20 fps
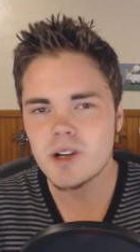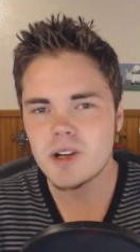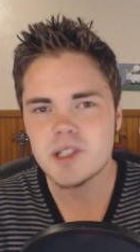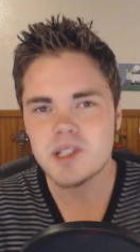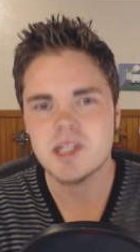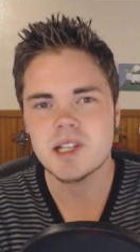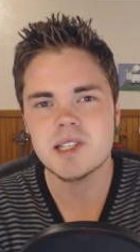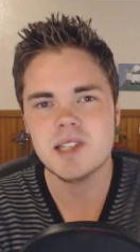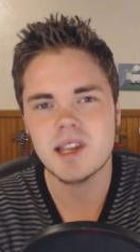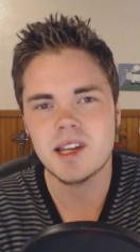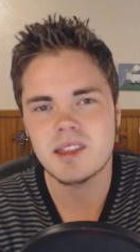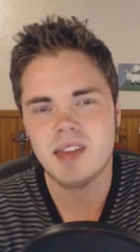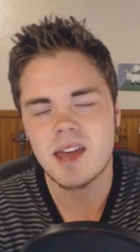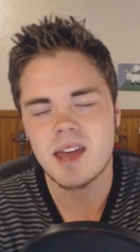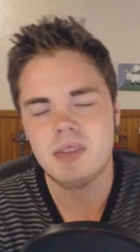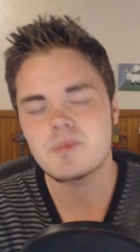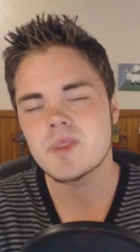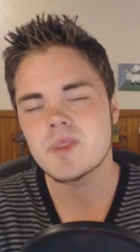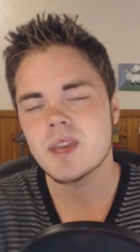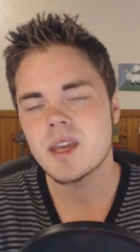various things like
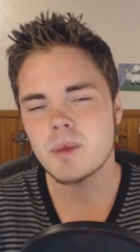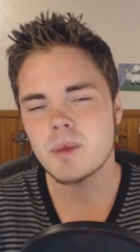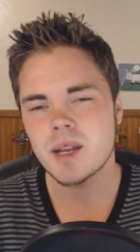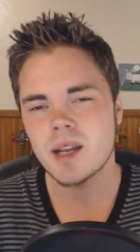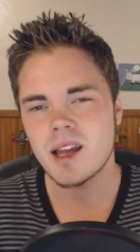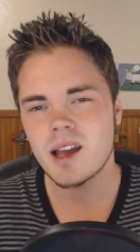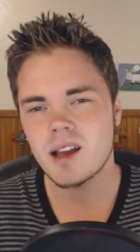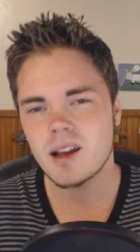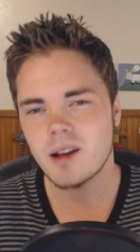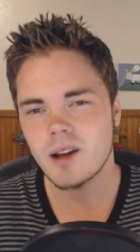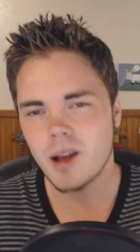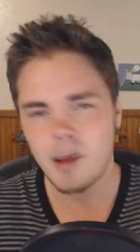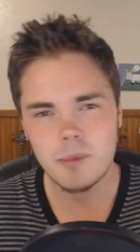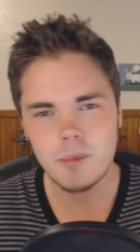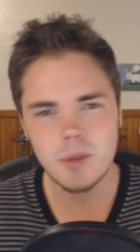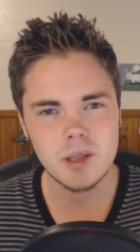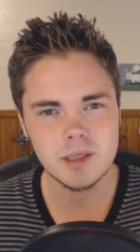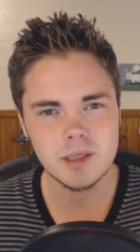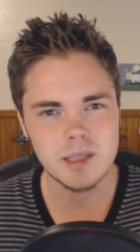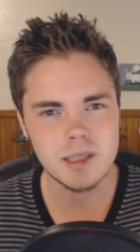that, but uh,
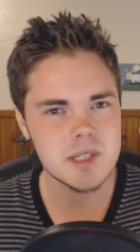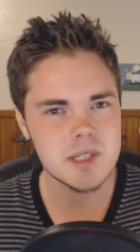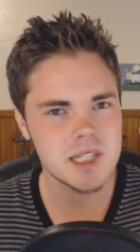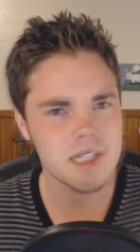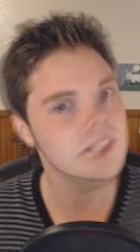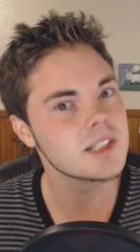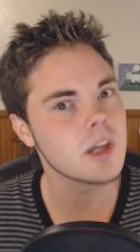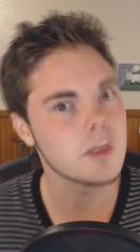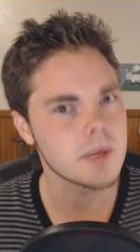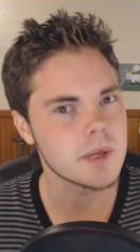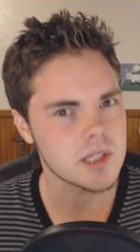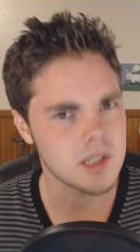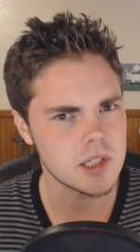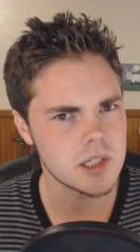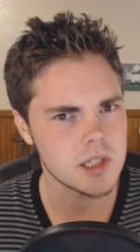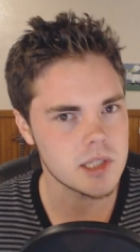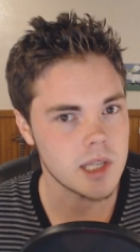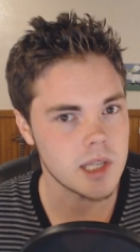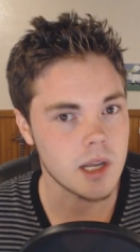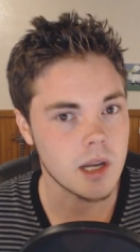I'm not limiting topics
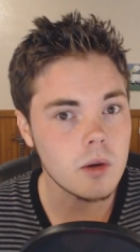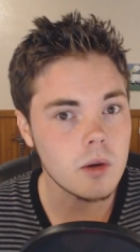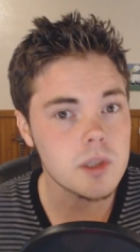to just that.